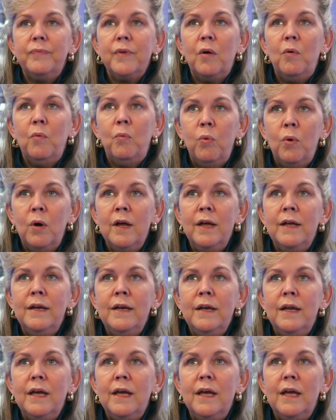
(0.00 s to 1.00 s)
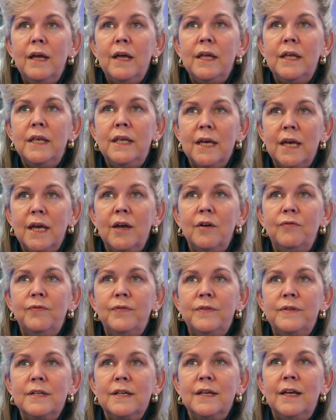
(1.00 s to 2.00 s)
one
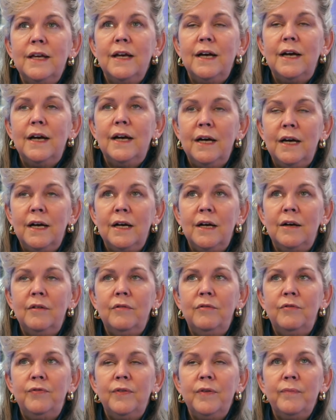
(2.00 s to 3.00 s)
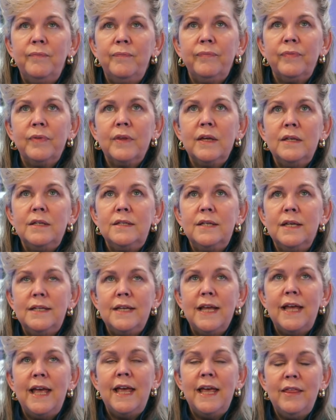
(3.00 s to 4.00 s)
gift of
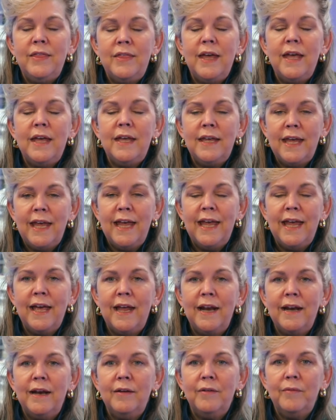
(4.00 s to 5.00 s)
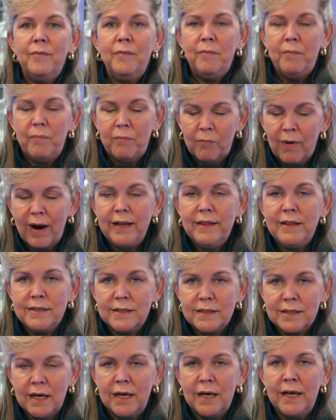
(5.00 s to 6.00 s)
today. They can write the
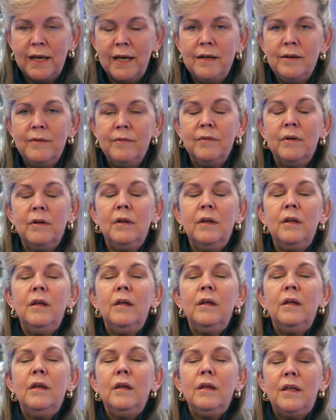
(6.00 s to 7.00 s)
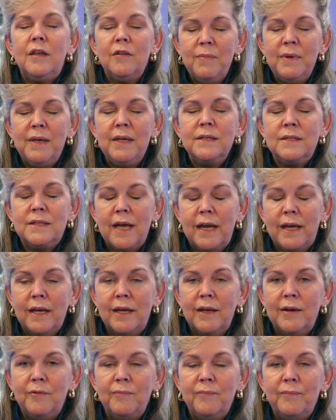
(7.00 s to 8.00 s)
sign. Give me a
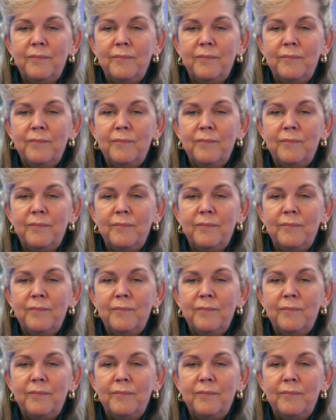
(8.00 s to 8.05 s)
second.